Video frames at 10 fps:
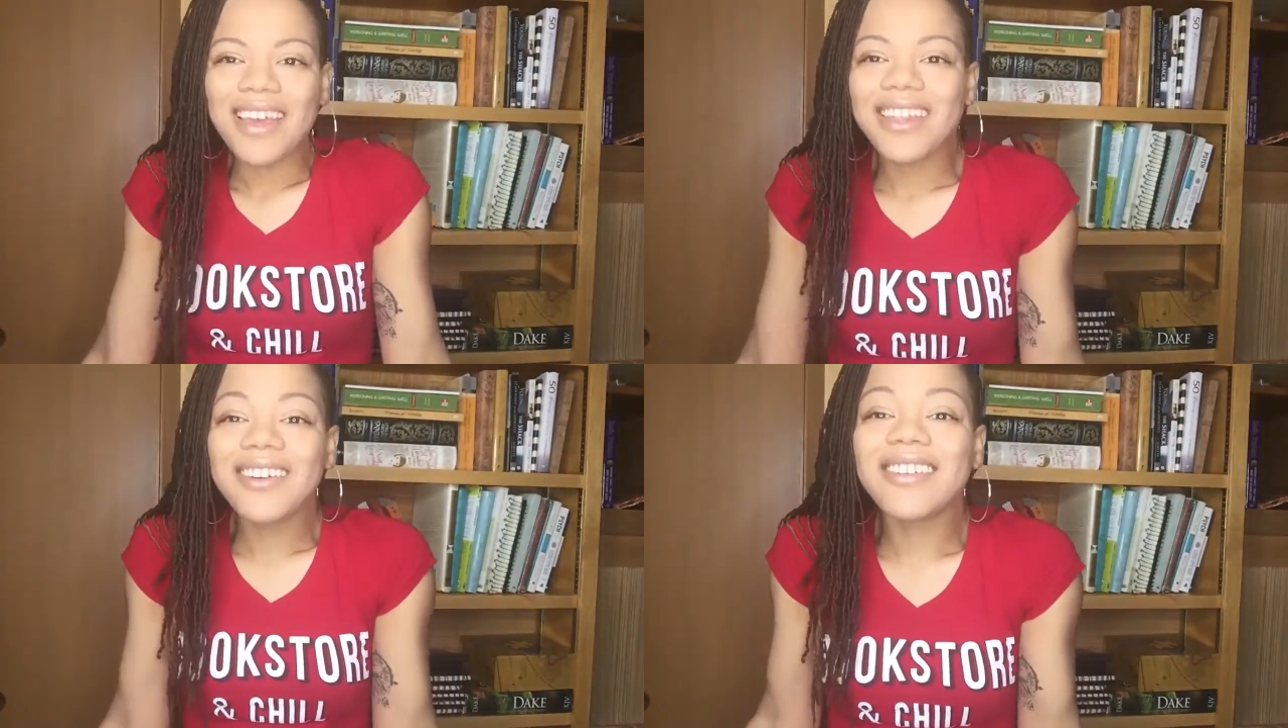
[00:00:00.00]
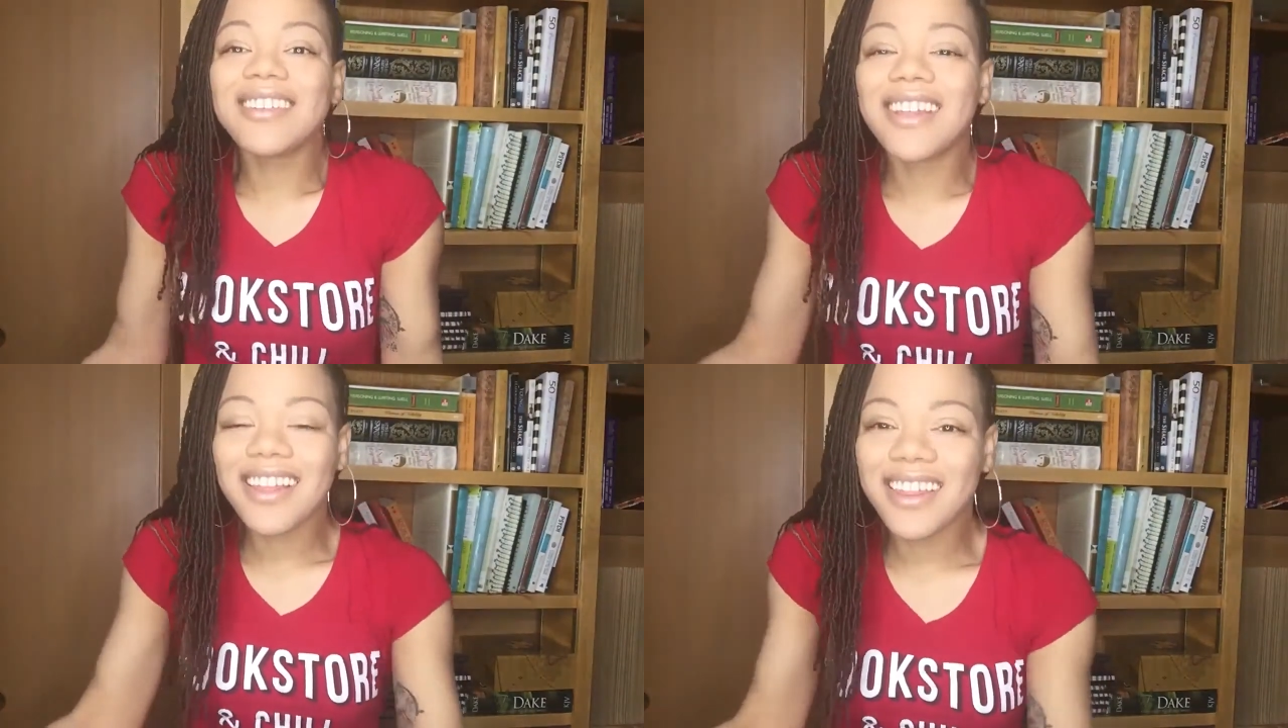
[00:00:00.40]
there's
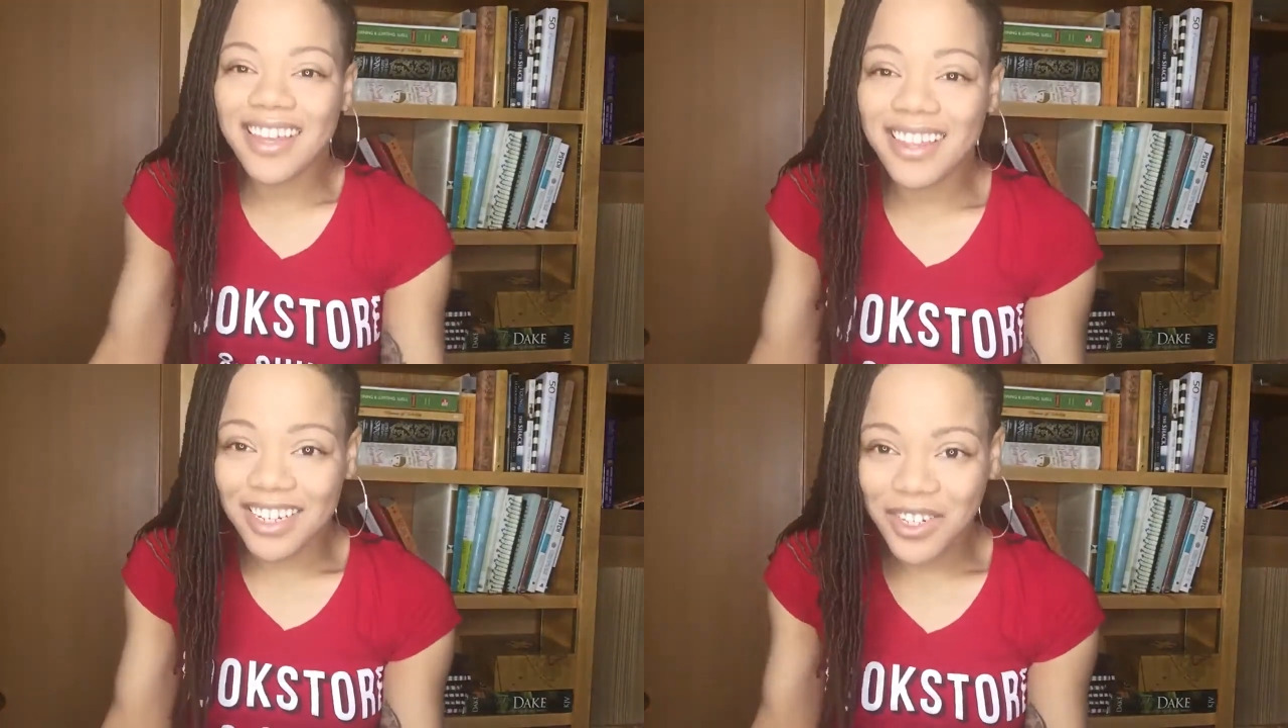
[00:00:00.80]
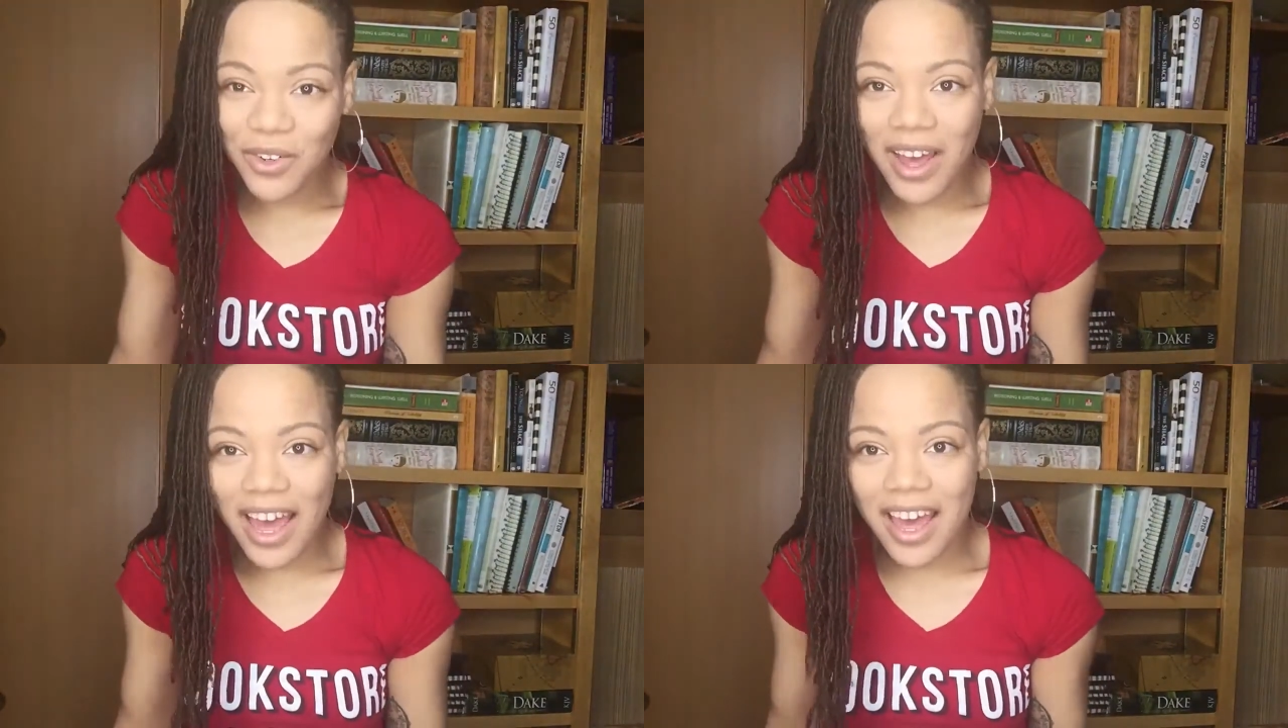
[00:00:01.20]
nothing that
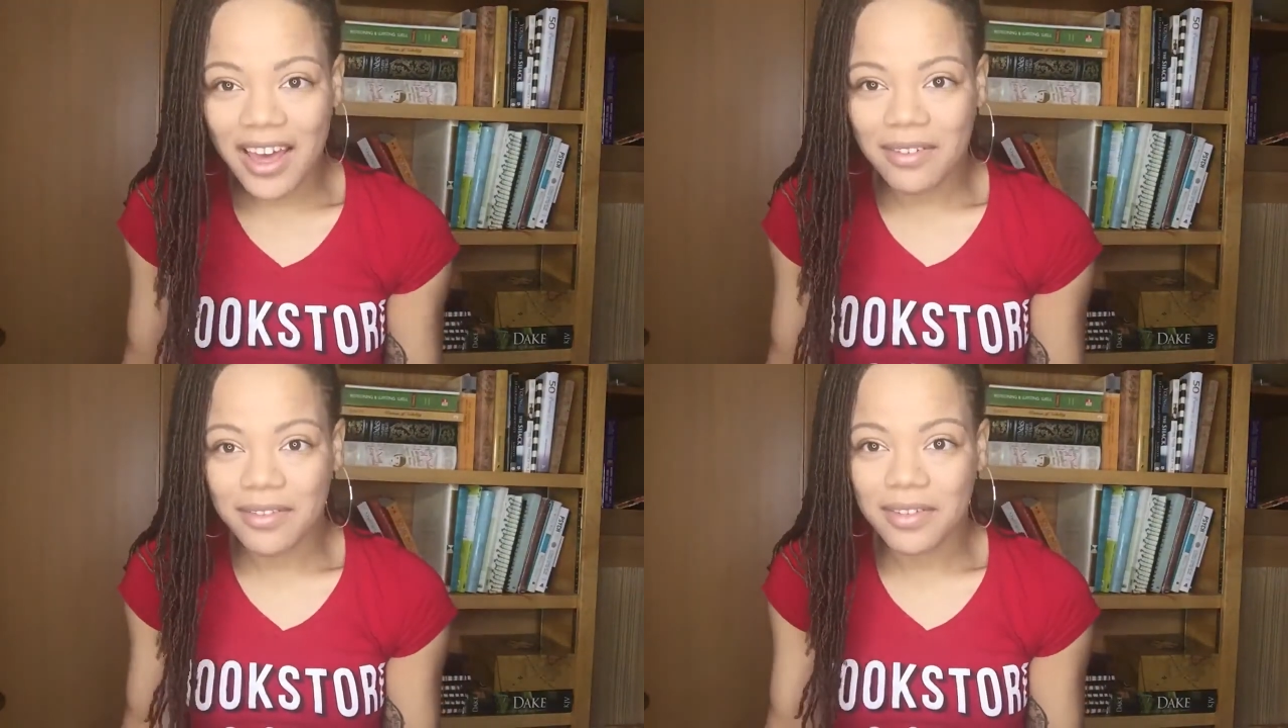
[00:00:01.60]
you have